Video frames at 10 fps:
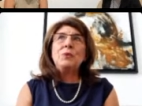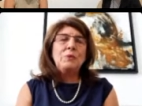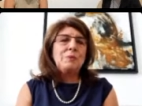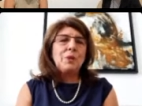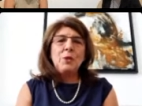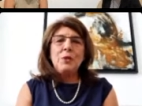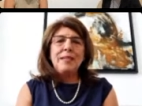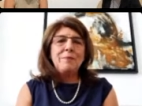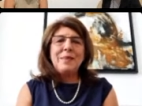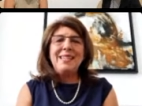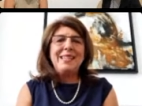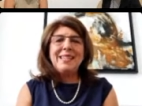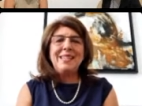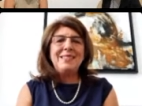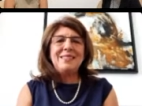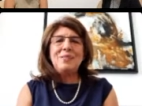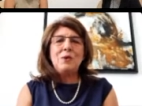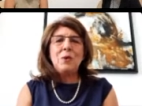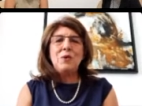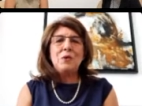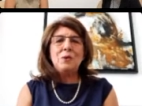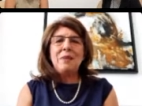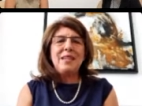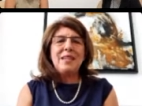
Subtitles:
look at to go to many